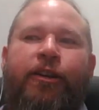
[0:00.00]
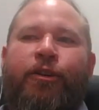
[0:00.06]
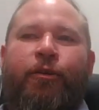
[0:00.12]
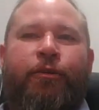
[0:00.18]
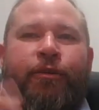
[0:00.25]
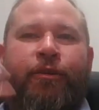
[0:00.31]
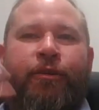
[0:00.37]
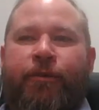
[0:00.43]

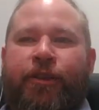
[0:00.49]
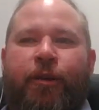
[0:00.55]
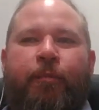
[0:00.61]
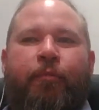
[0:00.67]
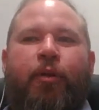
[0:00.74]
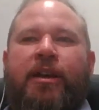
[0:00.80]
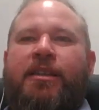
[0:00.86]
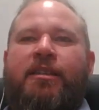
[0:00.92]
the
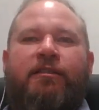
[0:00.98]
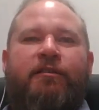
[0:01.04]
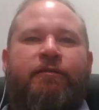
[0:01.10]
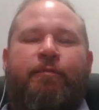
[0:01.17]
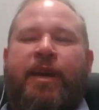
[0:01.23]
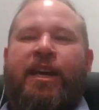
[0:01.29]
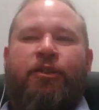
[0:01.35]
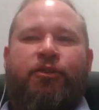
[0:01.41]

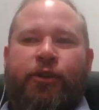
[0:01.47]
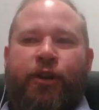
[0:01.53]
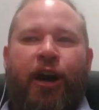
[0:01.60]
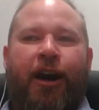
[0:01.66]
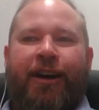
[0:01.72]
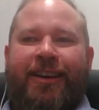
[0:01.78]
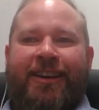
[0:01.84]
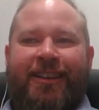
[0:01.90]
oppressive
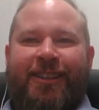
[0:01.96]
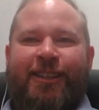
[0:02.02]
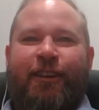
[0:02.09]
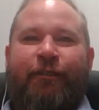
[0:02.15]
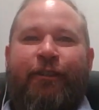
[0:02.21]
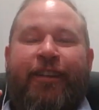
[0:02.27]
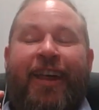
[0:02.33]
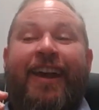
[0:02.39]
patriarchy and
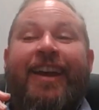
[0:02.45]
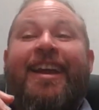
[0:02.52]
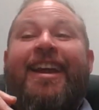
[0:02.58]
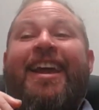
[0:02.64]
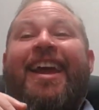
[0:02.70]
stuff like that.